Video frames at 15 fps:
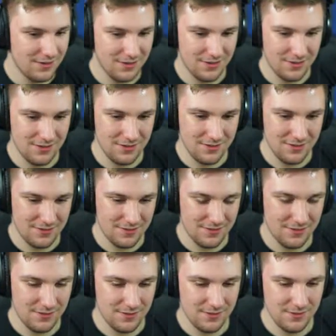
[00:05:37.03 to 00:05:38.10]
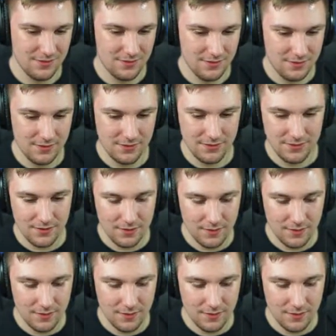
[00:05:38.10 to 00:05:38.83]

[no speech]